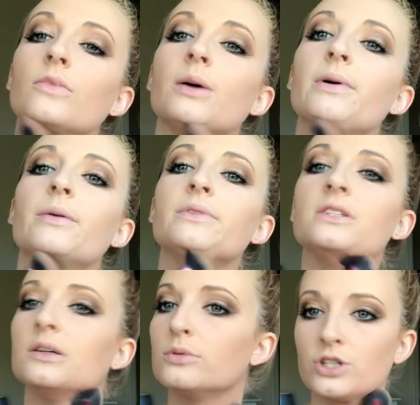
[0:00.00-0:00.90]
Nobody wants
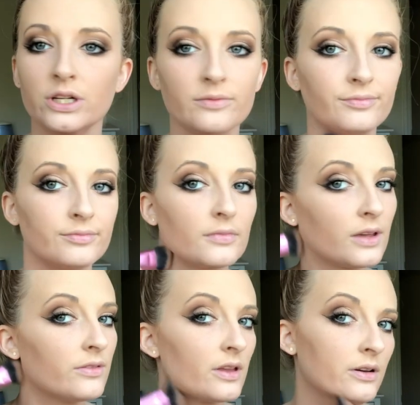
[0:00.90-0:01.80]
a double chin.
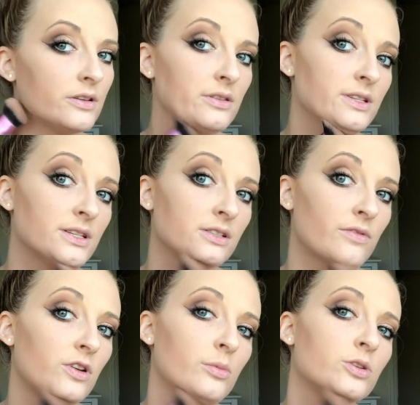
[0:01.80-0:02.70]
Even though I do this, I still
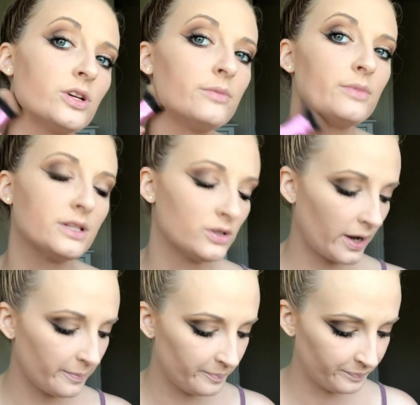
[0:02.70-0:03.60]
have a double chin, but it's
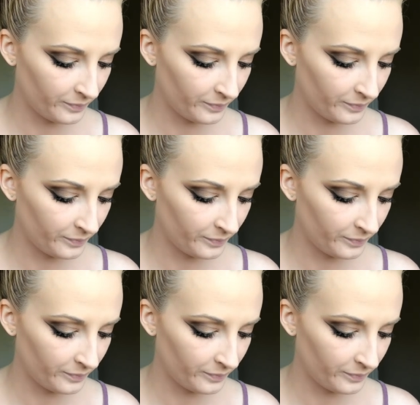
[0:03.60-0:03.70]
okay.